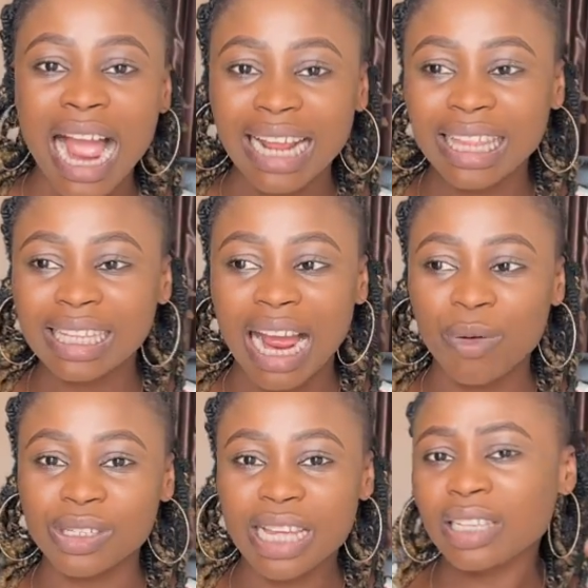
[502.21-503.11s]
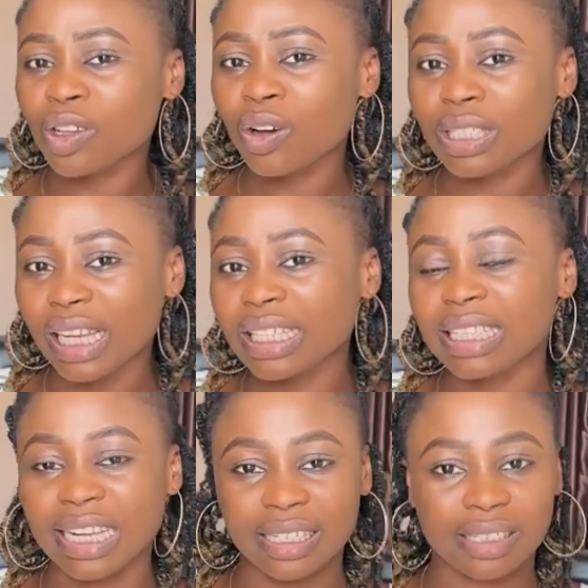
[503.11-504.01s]
i think i was hearing someone
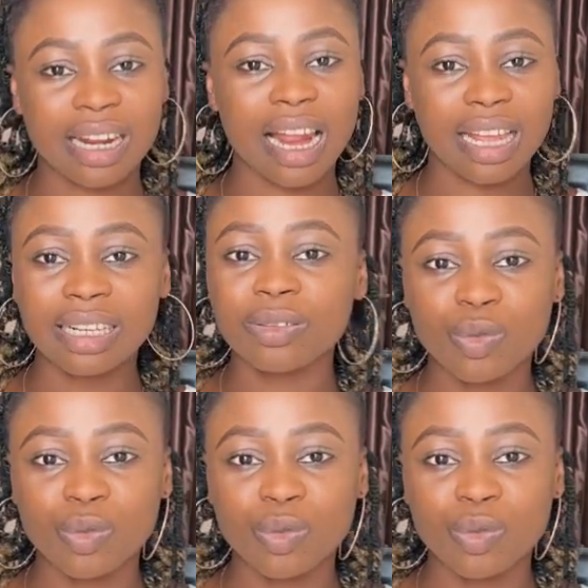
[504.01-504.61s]
saying that like